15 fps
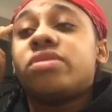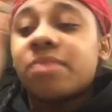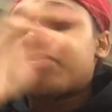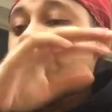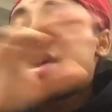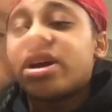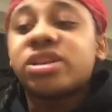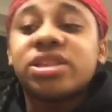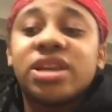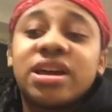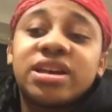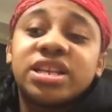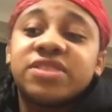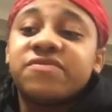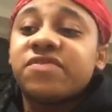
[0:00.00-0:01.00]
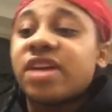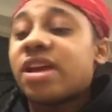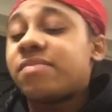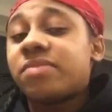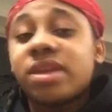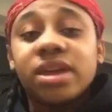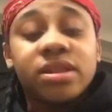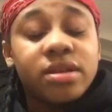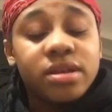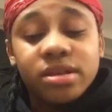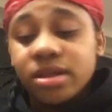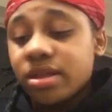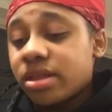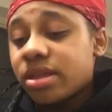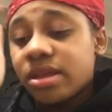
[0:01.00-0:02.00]
my prayers to his family and
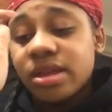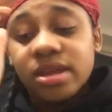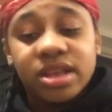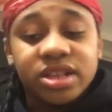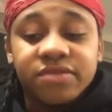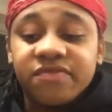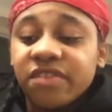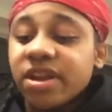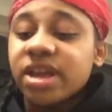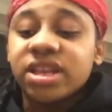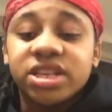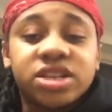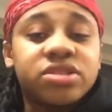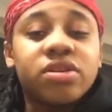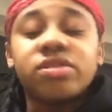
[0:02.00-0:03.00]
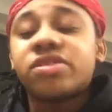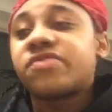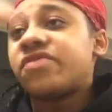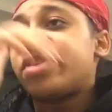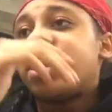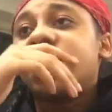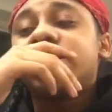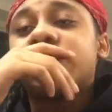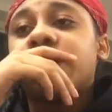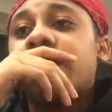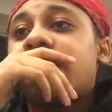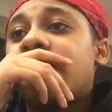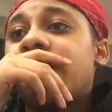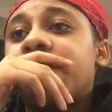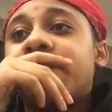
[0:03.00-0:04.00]
his friend, his close friends.
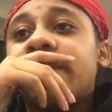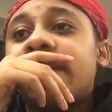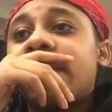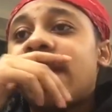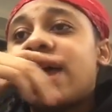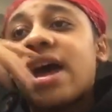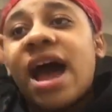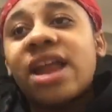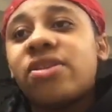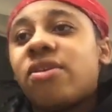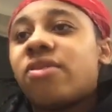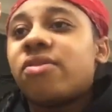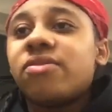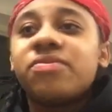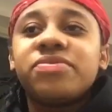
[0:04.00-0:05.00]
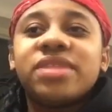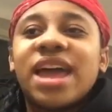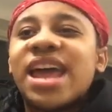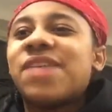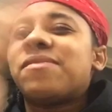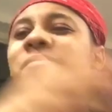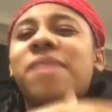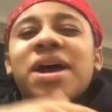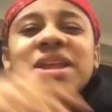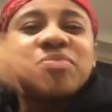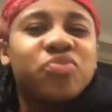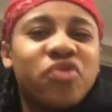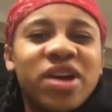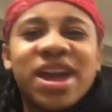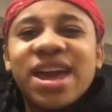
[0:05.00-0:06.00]
I know not everybody
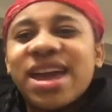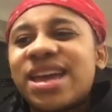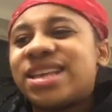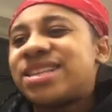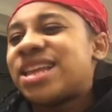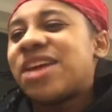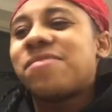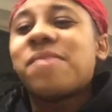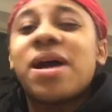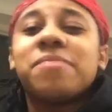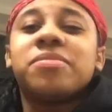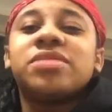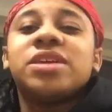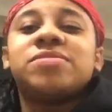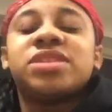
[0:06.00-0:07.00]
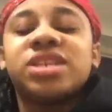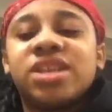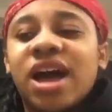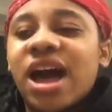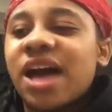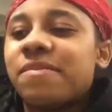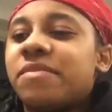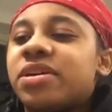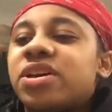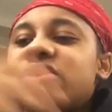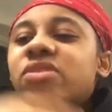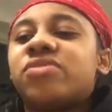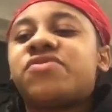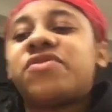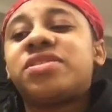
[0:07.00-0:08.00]
prays, not everybody believes in God,
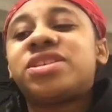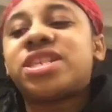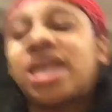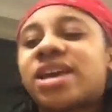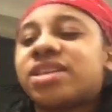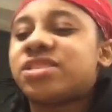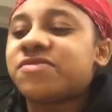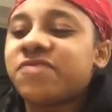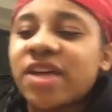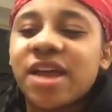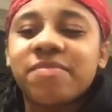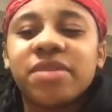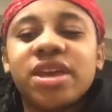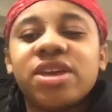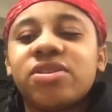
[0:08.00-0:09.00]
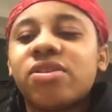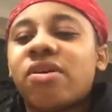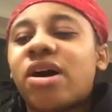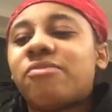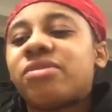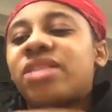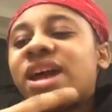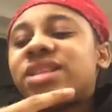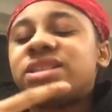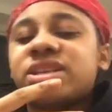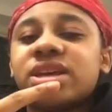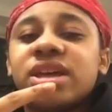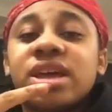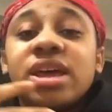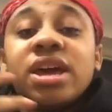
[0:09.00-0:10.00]
but for the sake of his family, I would like
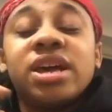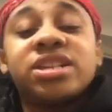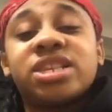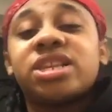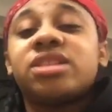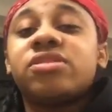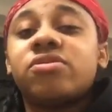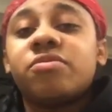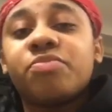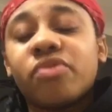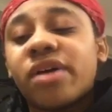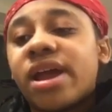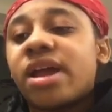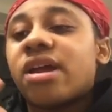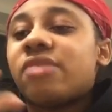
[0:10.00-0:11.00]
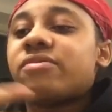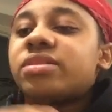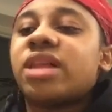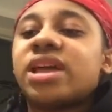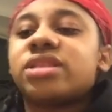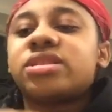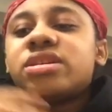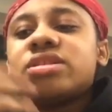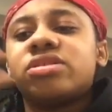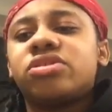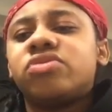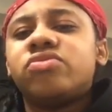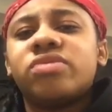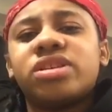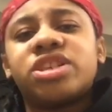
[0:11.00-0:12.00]
to send a little prayer. I would like to
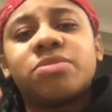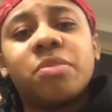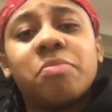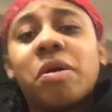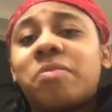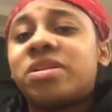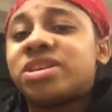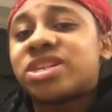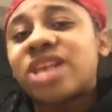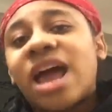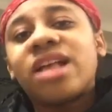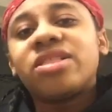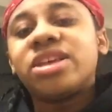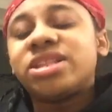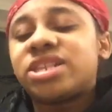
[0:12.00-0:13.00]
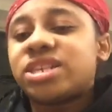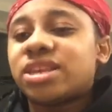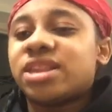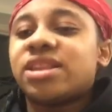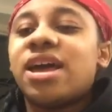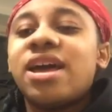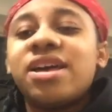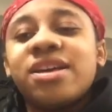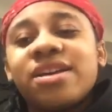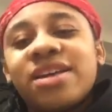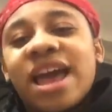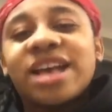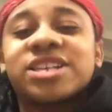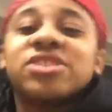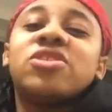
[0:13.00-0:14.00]
do a moment of silence and
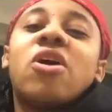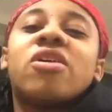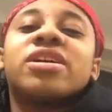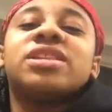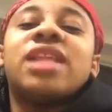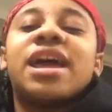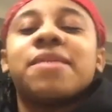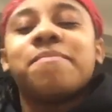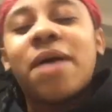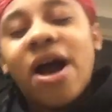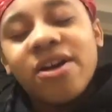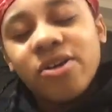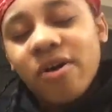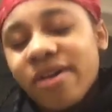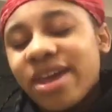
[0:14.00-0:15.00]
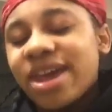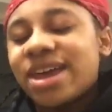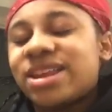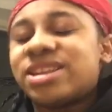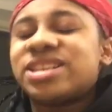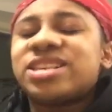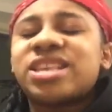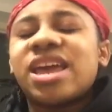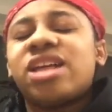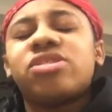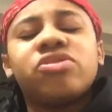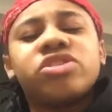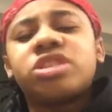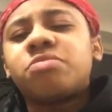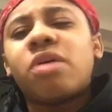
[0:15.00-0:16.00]
ask him, y'all could like bow your head and just say a
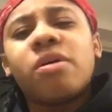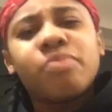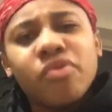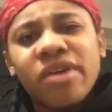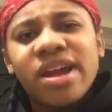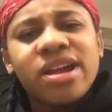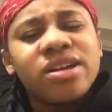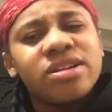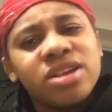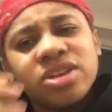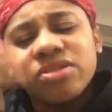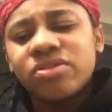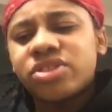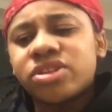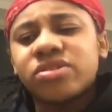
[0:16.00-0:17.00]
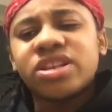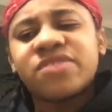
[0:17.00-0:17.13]
little small prayer, to his